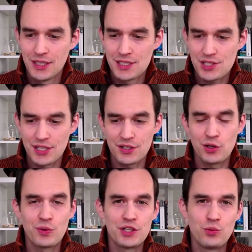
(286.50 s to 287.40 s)

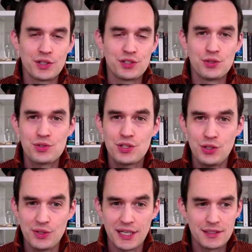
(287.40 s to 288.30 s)
scenario where you want to use a
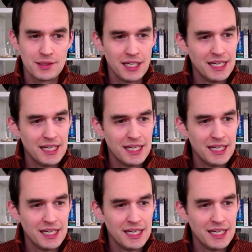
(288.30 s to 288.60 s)
due date.